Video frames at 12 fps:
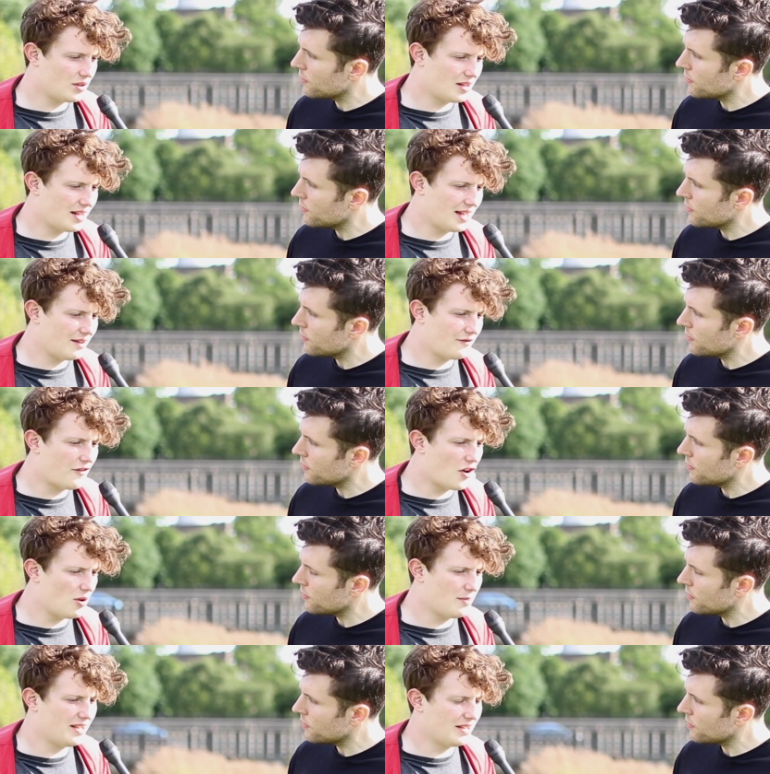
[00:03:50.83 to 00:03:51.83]
Speaker 1: like
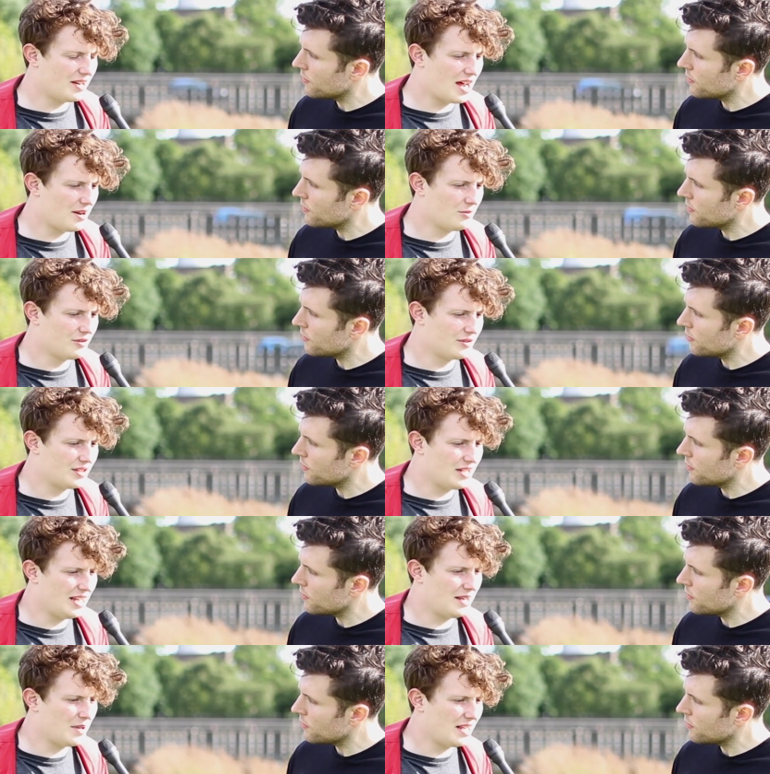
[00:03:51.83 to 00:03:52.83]
farming and animals and
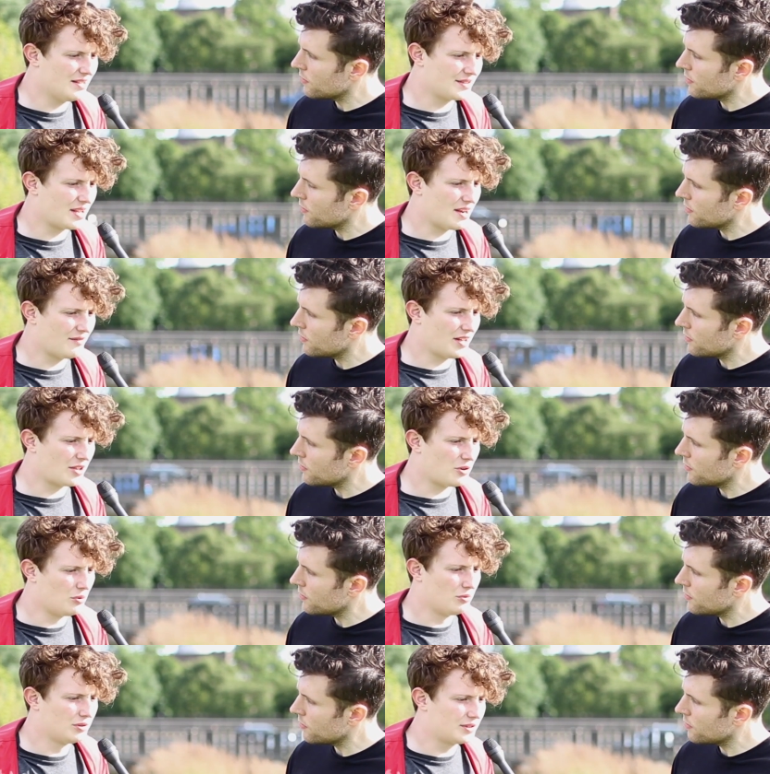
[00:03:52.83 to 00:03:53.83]
eating meat is kind of like an
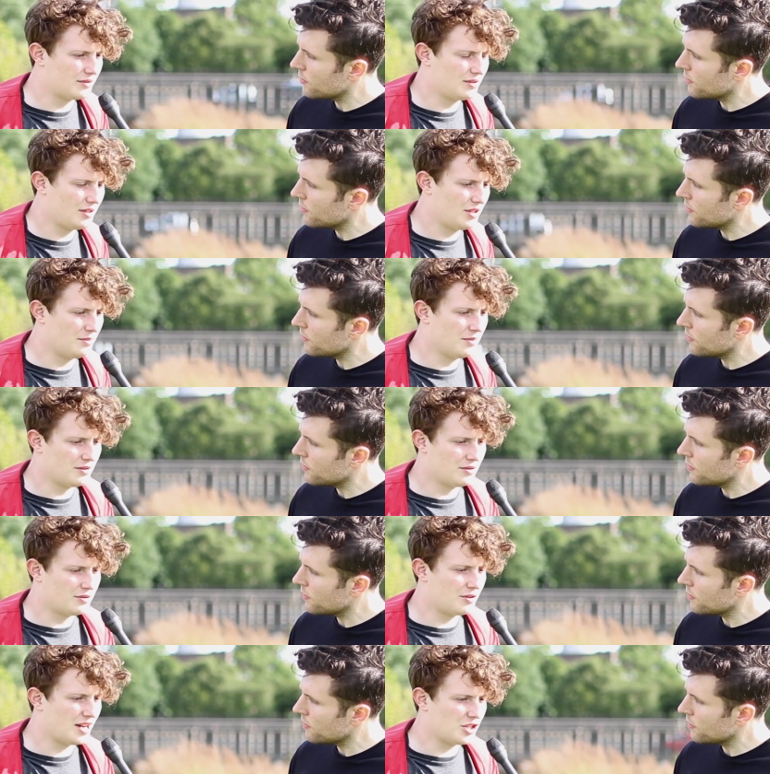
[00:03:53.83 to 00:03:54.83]
old human
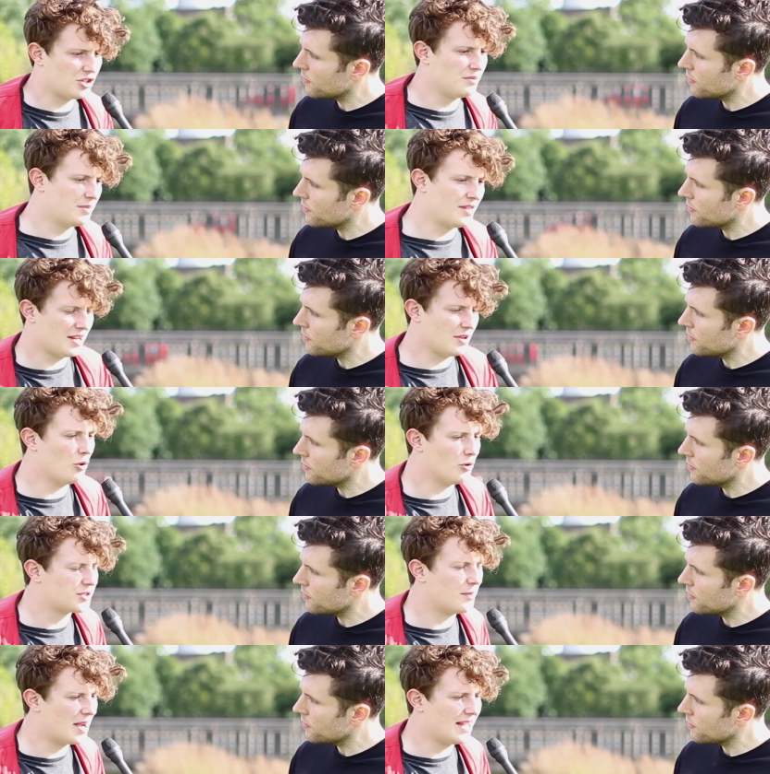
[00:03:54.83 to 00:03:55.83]
tradition, but then you
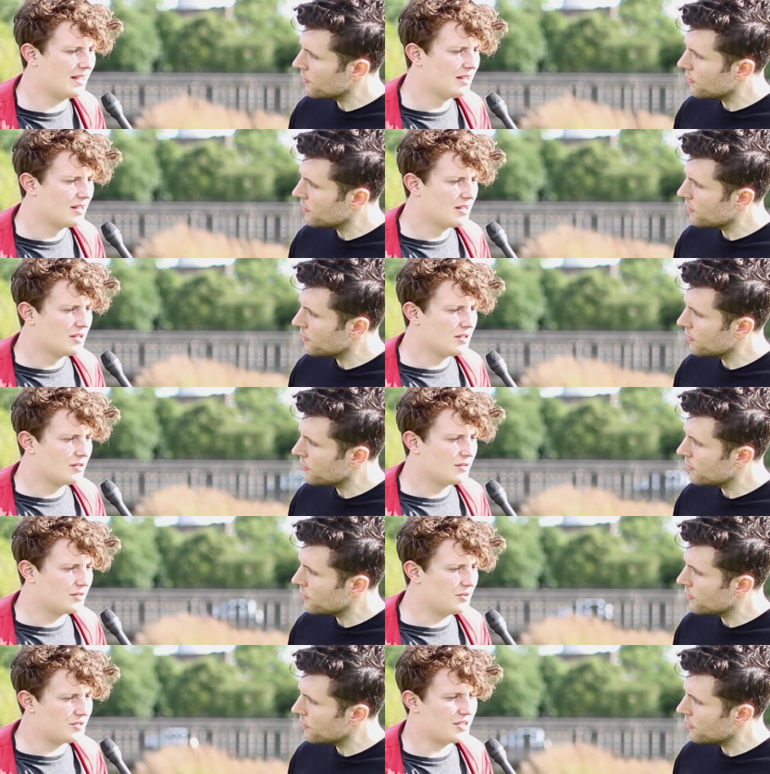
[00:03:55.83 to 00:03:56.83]
also might
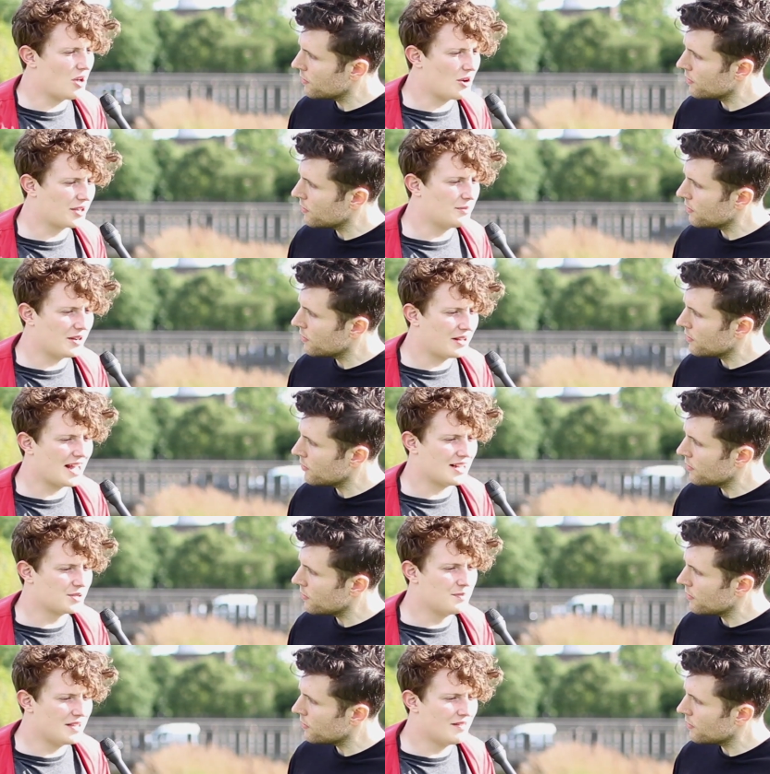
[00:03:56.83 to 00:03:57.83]
use the argument
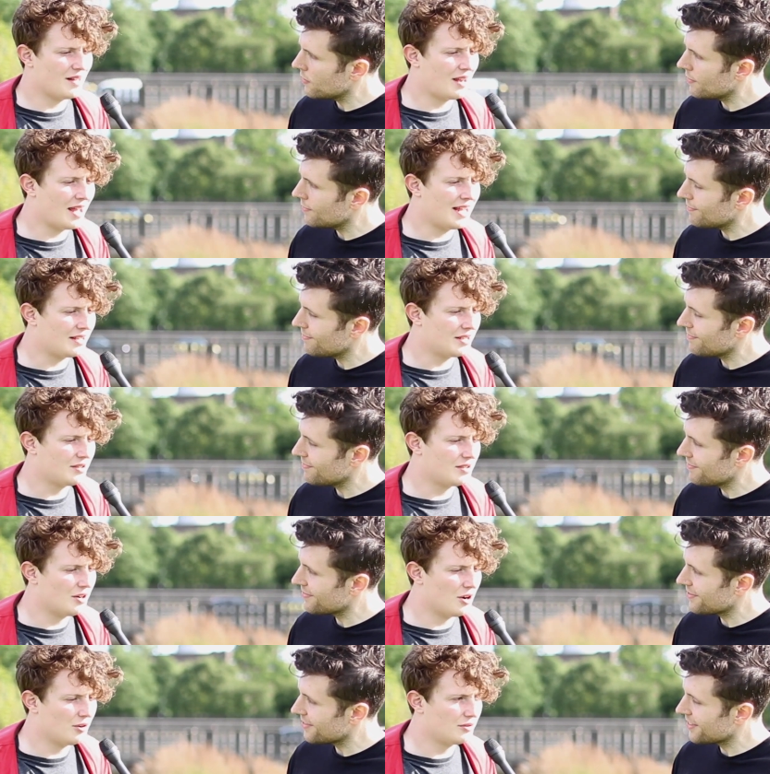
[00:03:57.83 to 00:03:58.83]
against me that like
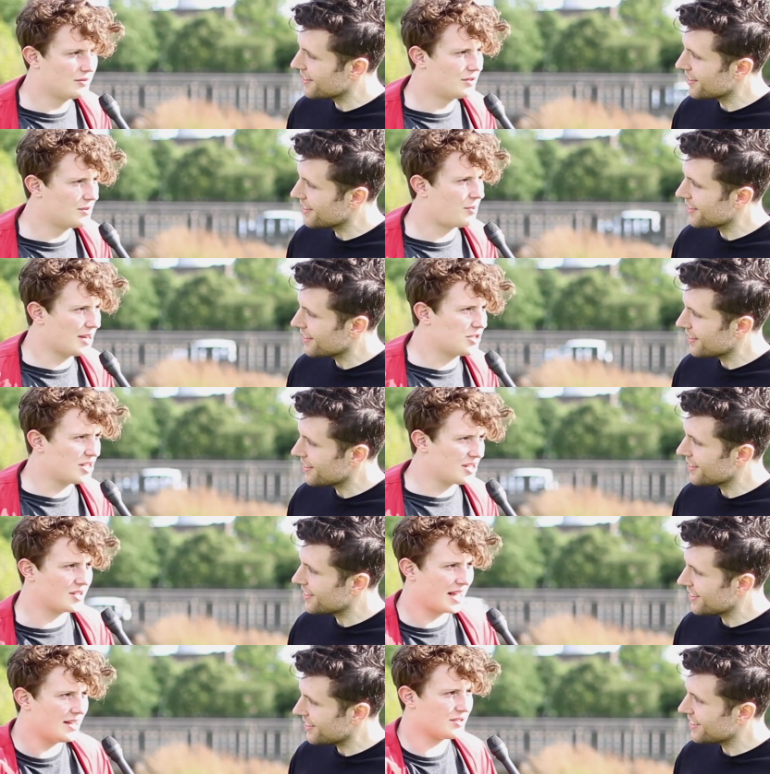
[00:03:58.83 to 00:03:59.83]
you know the
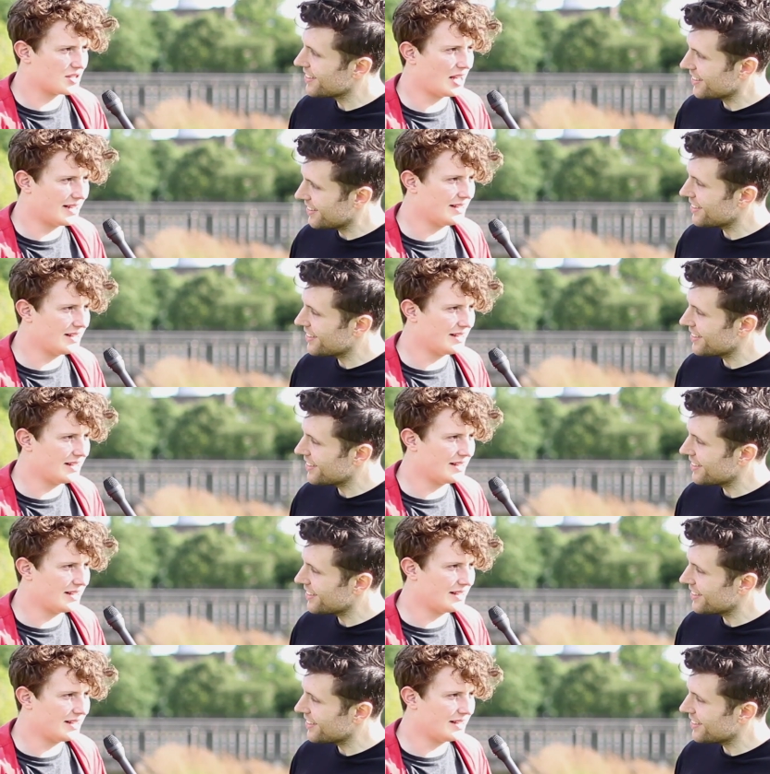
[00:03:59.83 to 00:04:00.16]
prejudice against like